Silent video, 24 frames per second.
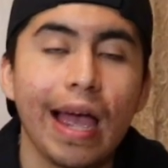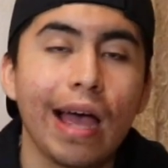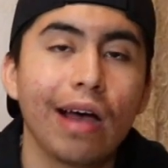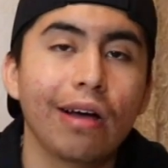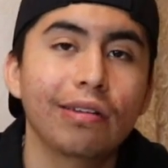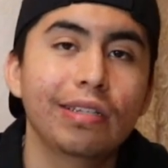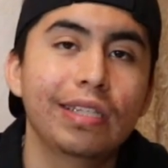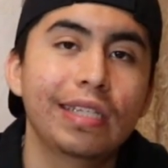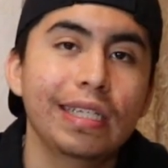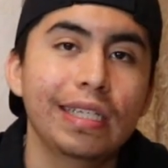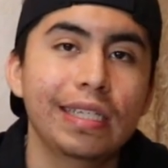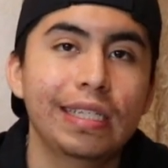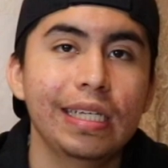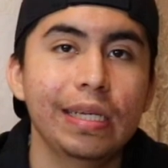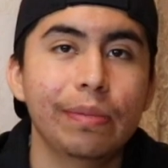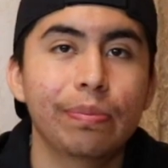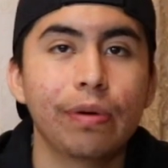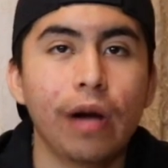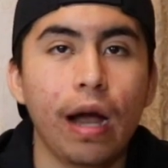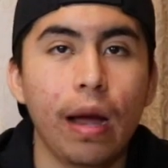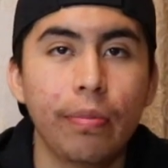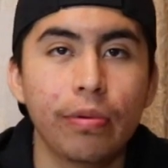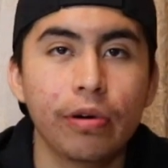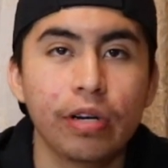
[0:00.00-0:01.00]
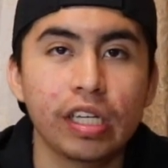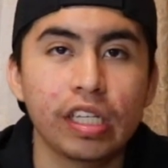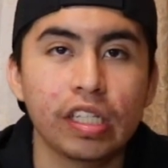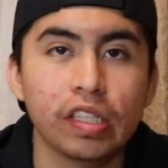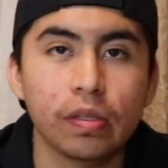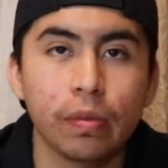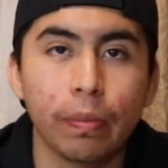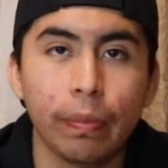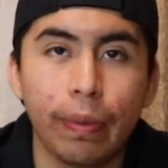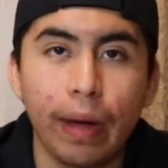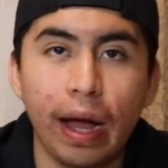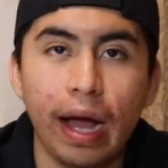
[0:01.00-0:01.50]
LTC
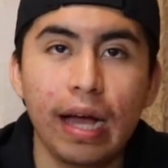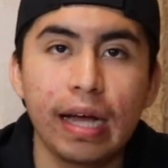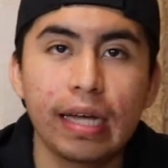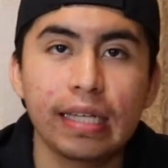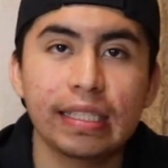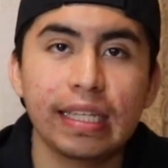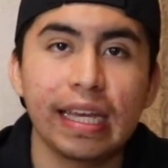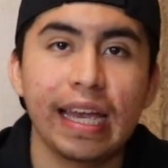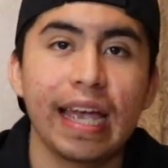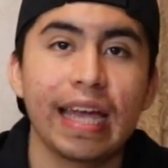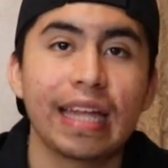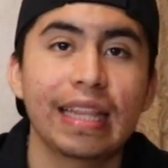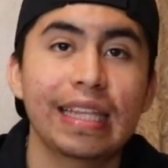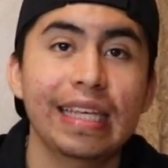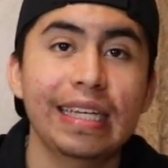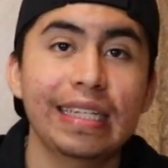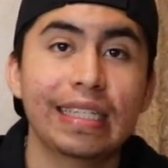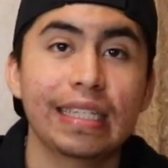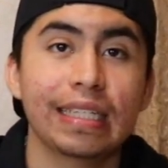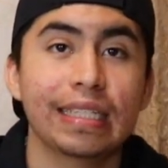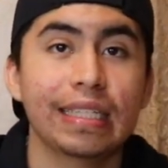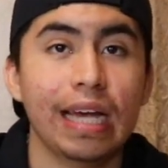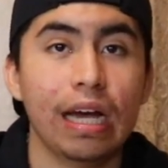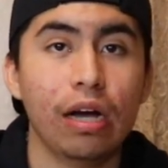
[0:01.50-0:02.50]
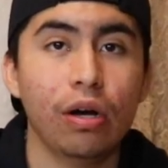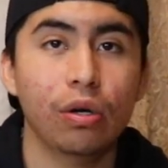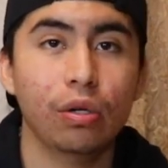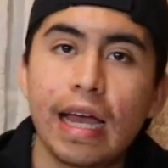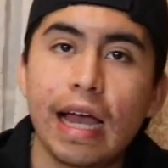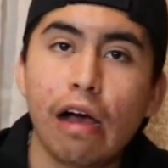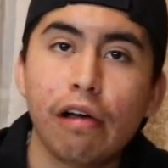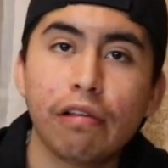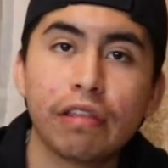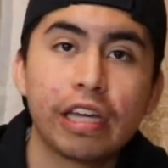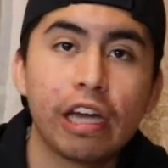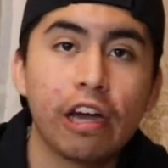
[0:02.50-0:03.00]
Properties buys and leases out
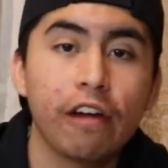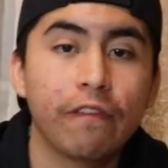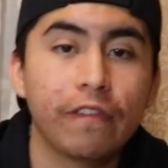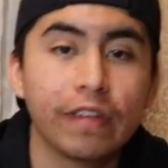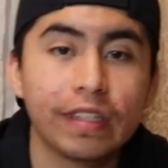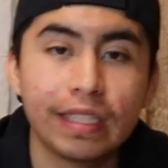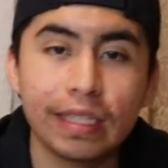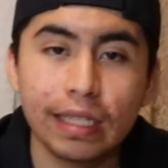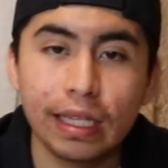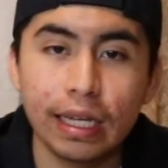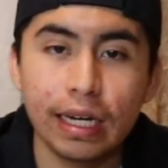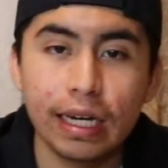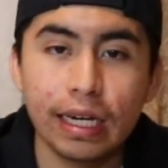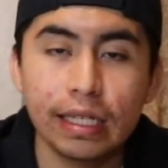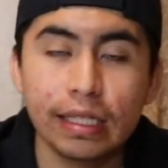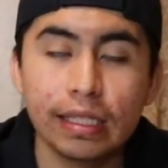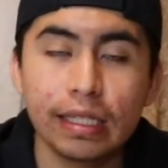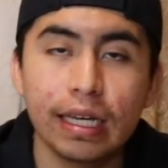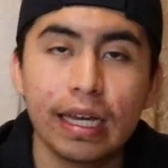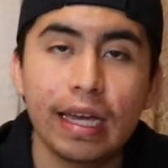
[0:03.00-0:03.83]
healthcare facilities